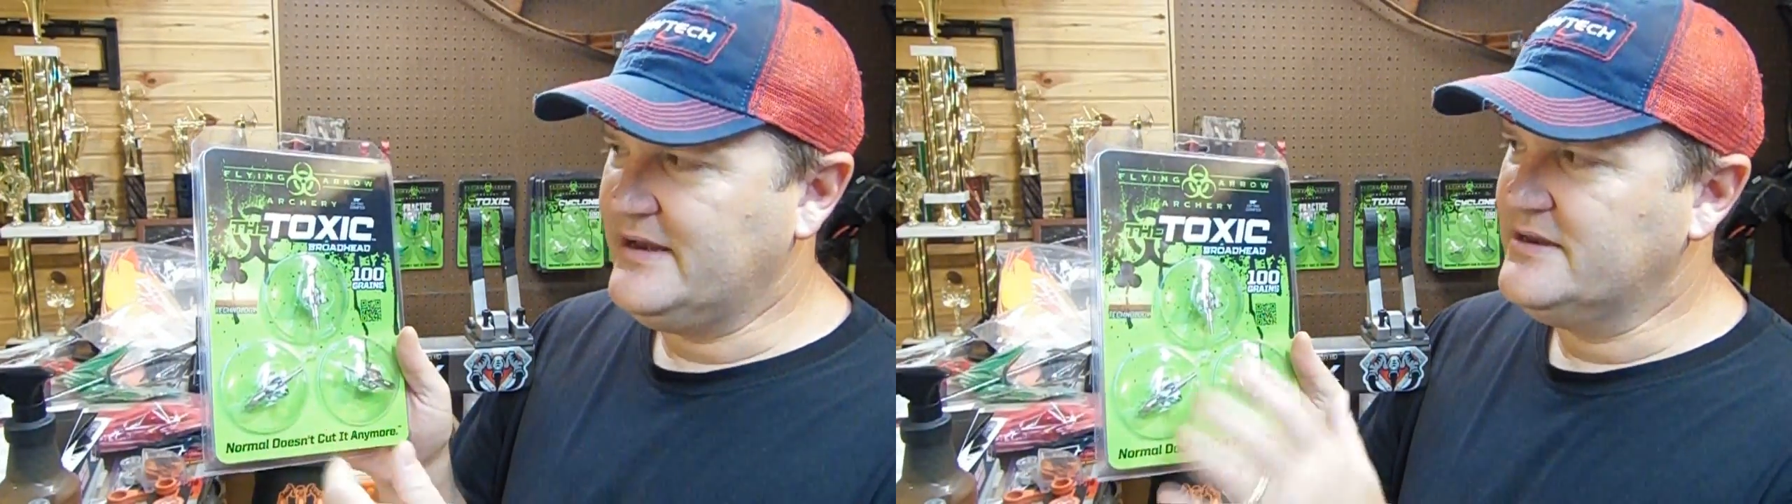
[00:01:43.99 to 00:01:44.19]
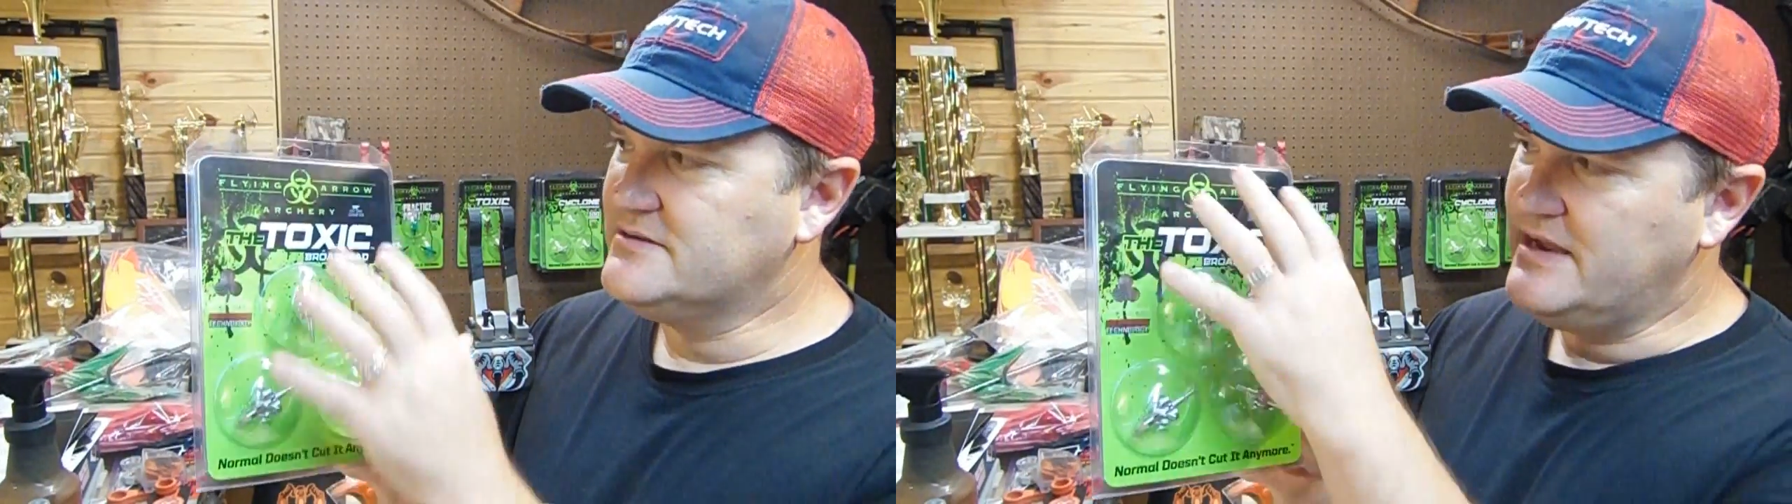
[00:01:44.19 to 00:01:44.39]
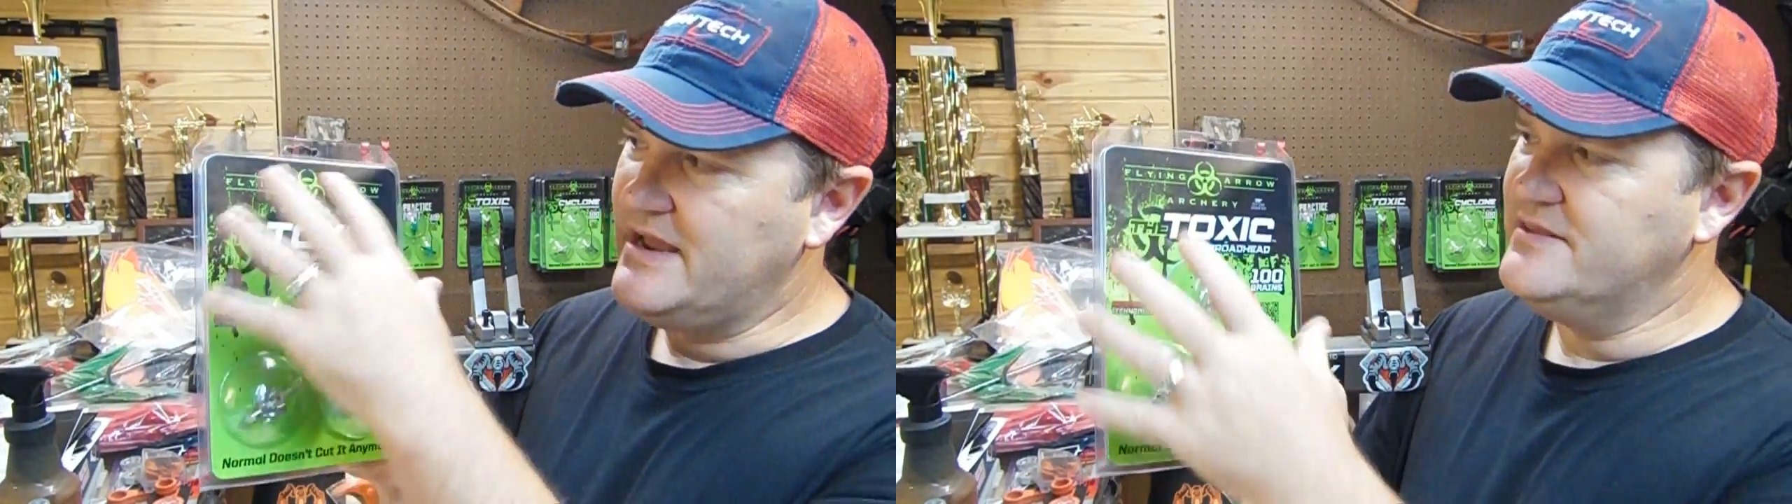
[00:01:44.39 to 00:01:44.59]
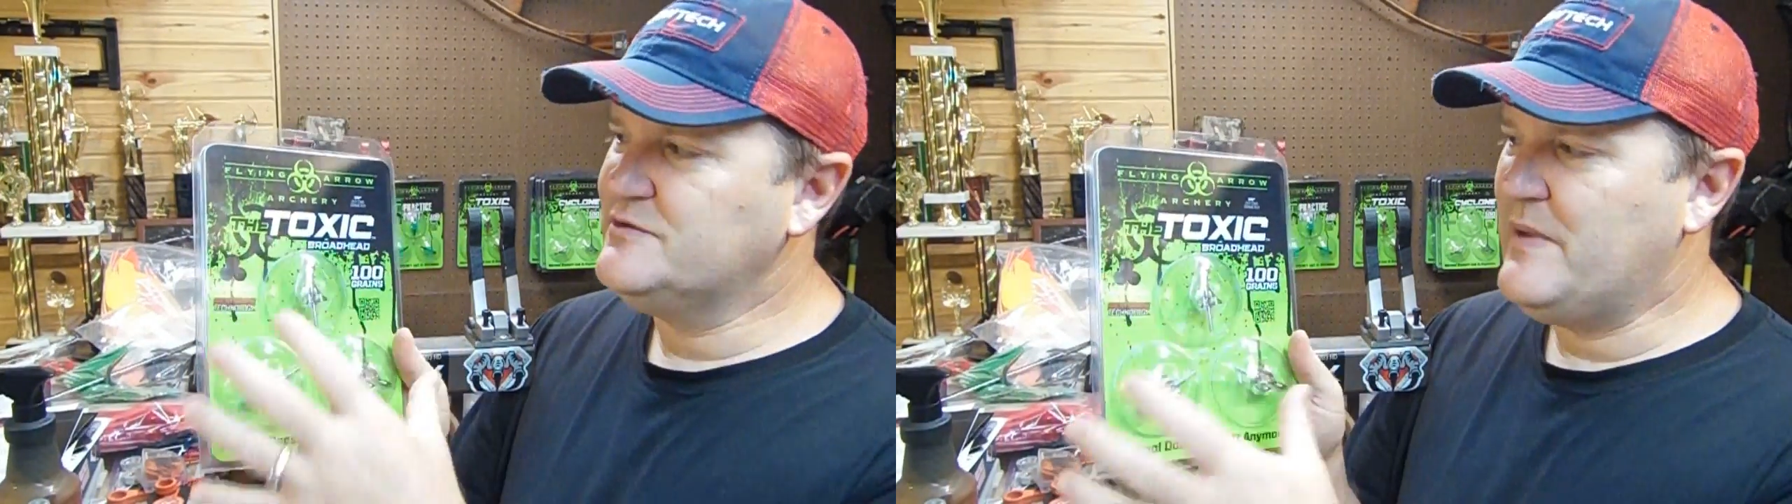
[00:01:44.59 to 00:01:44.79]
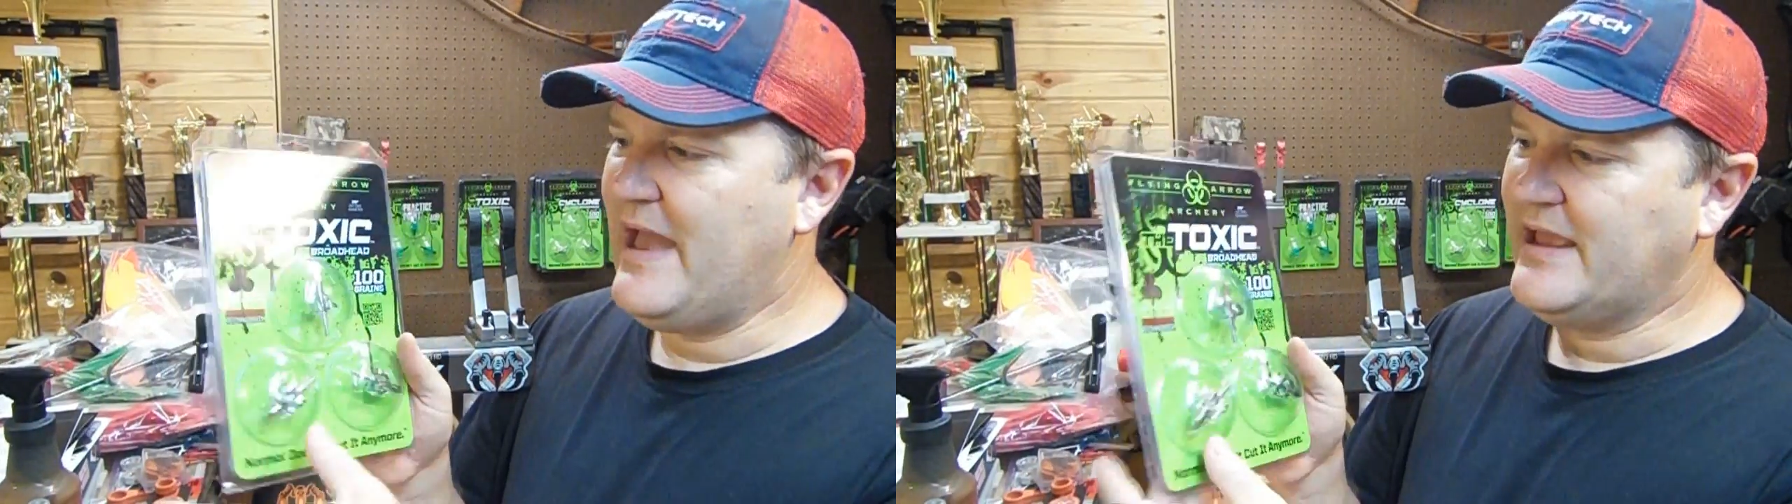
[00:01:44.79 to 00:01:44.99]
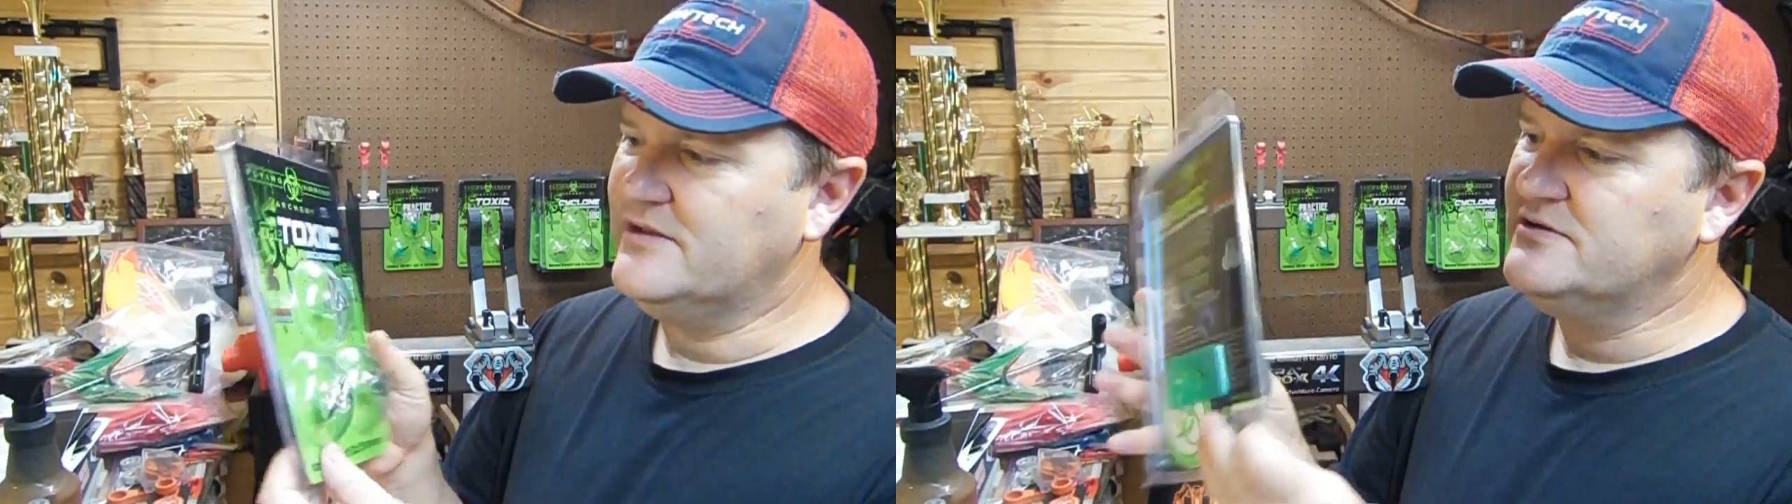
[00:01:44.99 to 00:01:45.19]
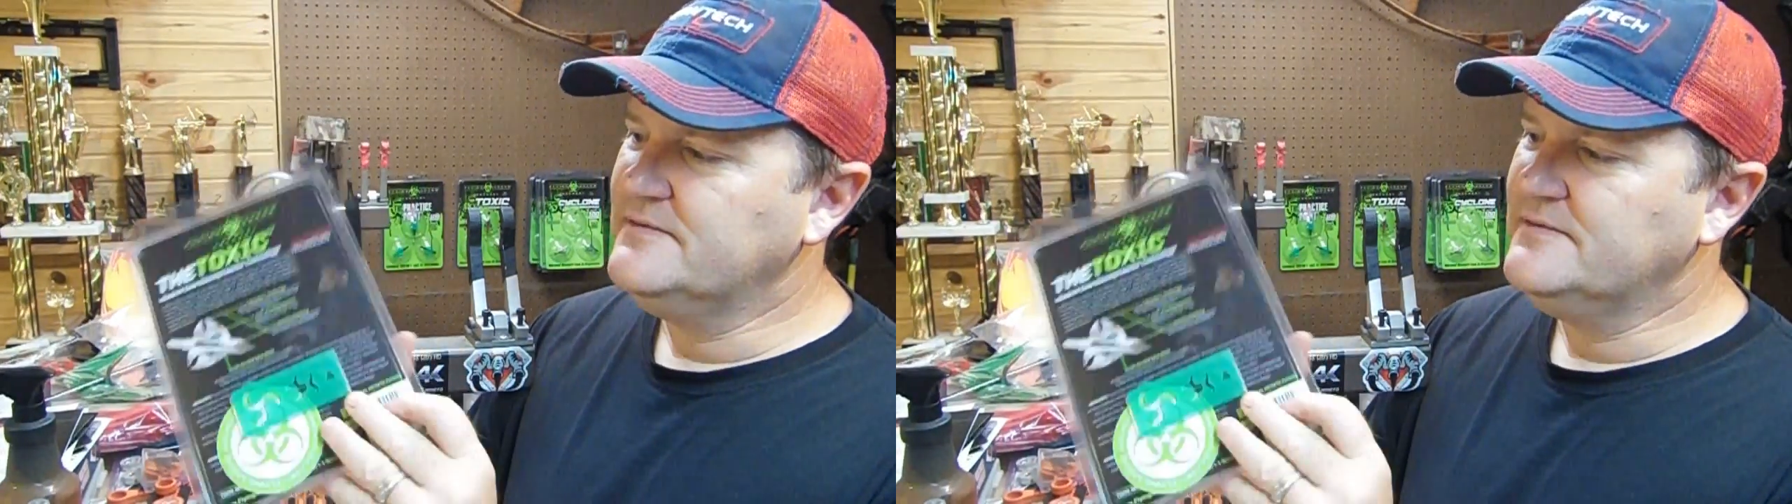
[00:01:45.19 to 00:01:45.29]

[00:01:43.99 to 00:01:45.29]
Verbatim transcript: inside this package.